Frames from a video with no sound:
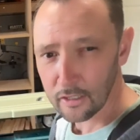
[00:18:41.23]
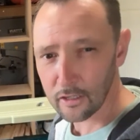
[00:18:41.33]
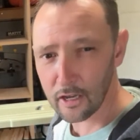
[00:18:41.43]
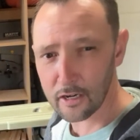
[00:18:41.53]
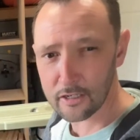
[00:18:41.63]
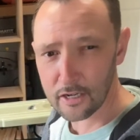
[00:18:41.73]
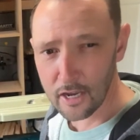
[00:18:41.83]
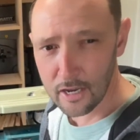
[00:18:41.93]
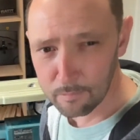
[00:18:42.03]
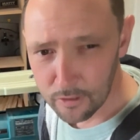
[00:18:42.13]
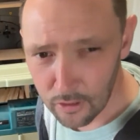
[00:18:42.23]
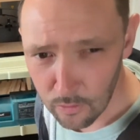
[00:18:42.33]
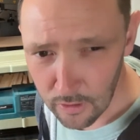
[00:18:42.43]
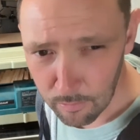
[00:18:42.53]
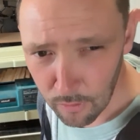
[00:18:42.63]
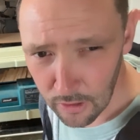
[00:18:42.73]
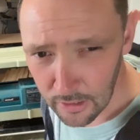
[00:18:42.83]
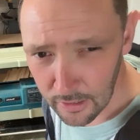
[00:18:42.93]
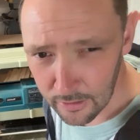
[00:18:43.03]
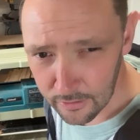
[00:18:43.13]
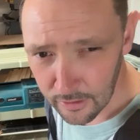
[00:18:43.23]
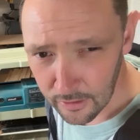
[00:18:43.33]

That is absolutely brilliant.